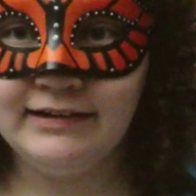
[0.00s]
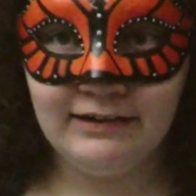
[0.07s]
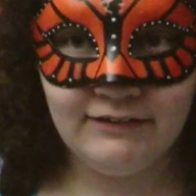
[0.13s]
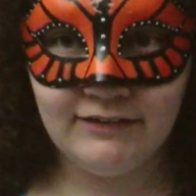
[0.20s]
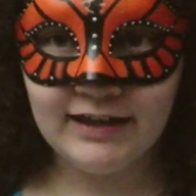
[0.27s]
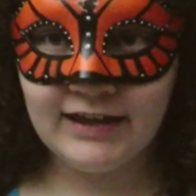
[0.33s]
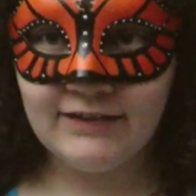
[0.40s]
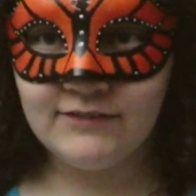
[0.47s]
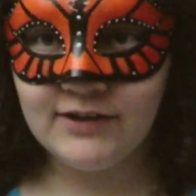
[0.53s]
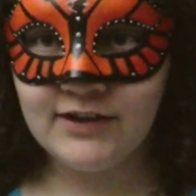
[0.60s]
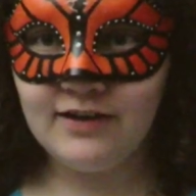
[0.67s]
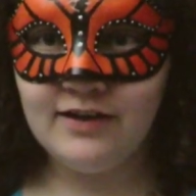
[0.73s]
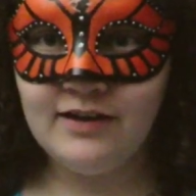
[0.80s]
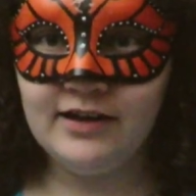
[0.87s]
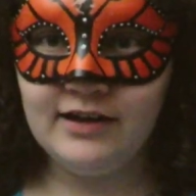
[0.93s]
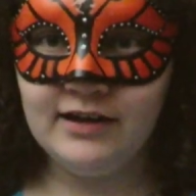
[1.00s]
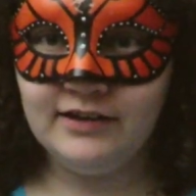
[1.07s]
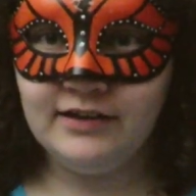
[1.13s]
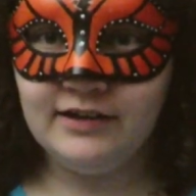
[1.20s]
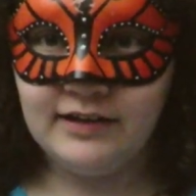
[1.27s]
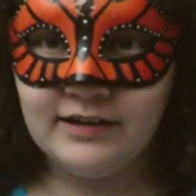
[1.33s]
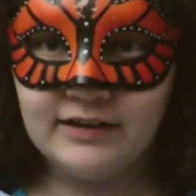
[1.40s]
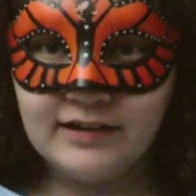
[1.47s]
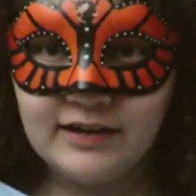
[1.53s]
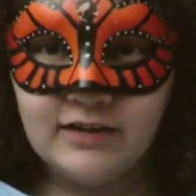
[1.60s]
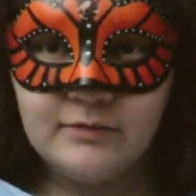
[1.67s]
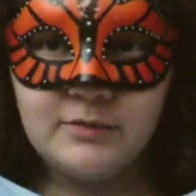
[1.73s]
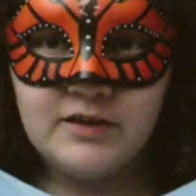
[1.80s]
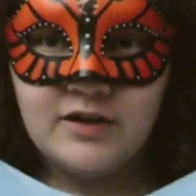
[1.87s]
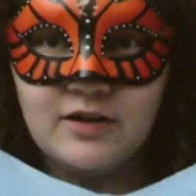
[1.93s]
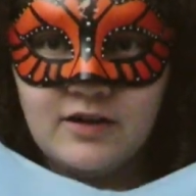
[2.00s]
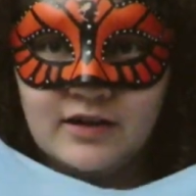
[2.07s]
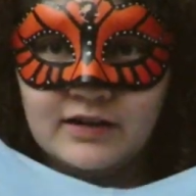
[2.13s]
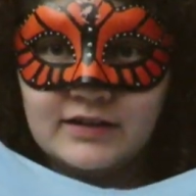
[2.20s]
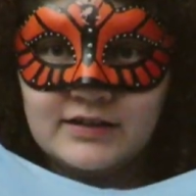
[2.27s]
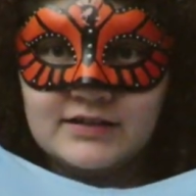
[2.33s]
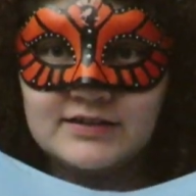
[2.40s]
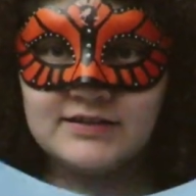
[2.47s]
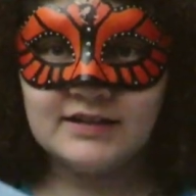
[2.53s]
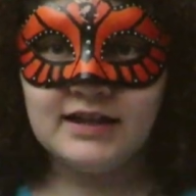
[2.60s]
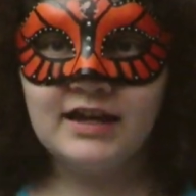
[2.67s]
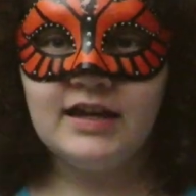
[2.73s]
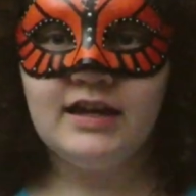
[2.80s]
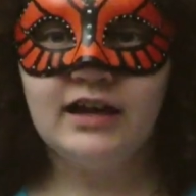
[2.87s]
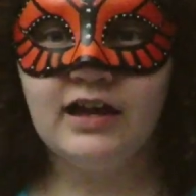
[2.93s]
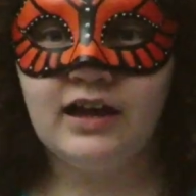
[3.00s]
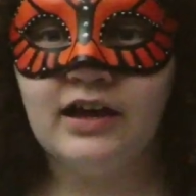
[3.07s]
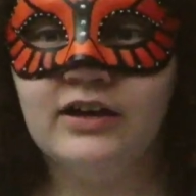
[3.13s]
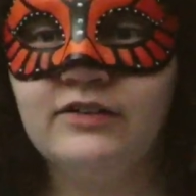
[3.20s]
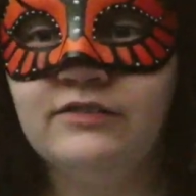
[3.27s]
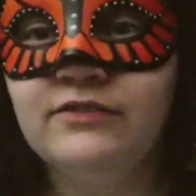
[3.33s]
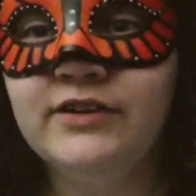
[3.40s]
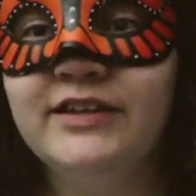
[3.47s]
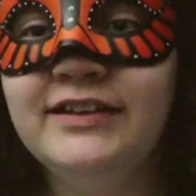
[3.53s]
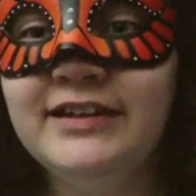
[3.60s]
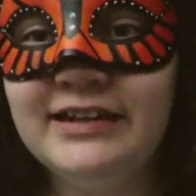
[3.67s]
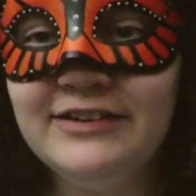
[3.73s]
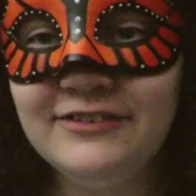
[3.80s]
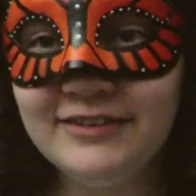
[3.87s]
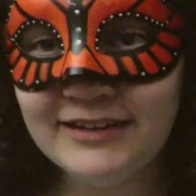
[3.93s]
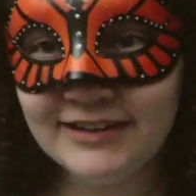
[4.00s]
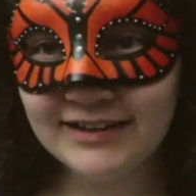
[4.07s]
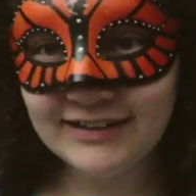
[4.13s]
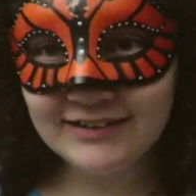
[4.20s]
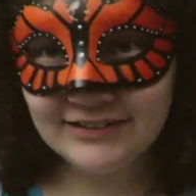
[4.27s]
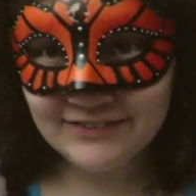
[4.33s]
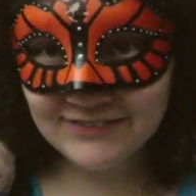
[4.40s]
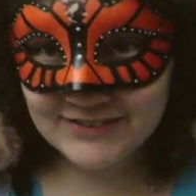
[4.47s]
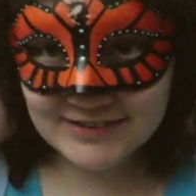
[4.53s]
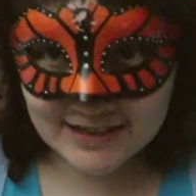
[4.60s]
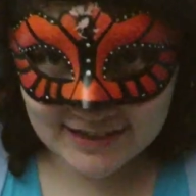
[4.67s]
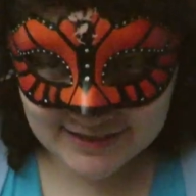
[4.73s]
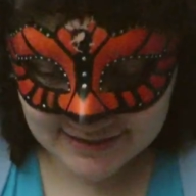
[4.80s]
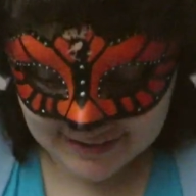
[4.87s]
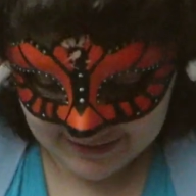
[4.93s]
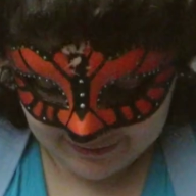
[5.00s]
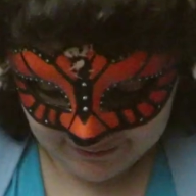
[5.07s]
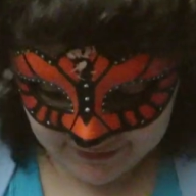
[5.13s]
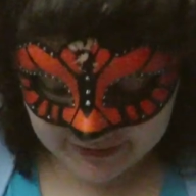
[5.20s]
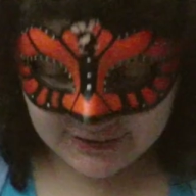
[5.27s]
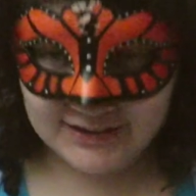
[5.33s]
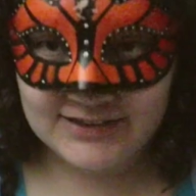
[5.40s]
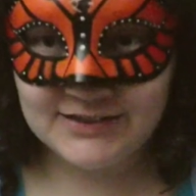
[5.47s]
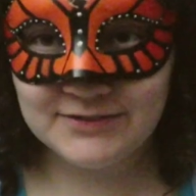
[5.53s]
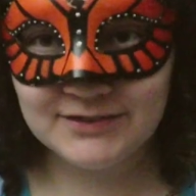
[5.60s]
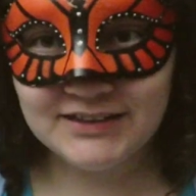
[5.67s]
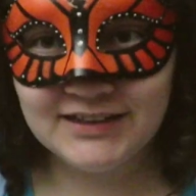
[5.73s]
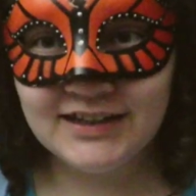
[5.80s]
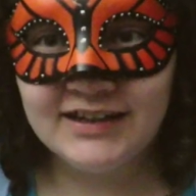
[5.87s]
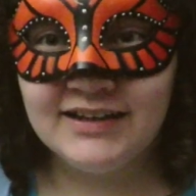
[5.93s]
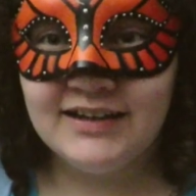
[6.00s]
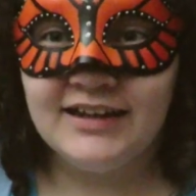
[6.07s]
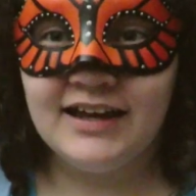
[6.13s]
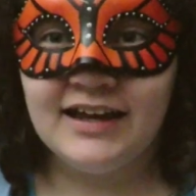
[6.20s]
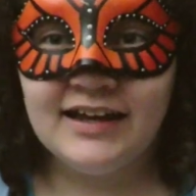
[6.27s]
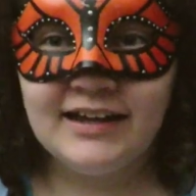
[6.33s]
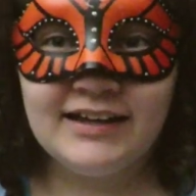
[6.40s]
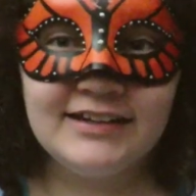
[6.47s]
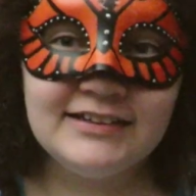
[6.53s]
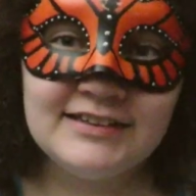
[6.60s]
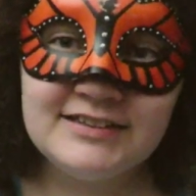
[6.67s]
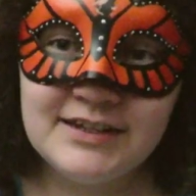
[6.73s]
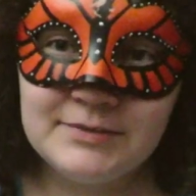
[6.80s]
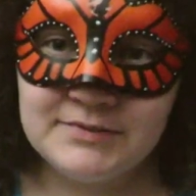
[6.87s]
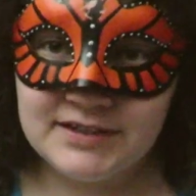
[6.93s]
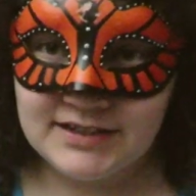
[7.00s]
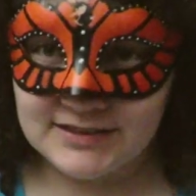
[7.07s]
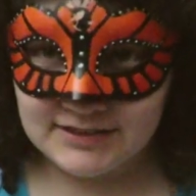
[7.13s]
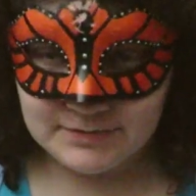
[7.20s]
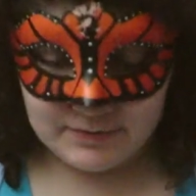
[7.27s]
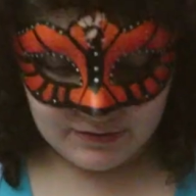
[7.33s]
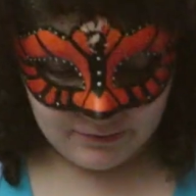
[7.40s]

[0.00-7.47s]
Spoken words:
now I have it on, and I'll be honest, I really do think I could have sized up with this one. I got it the same size as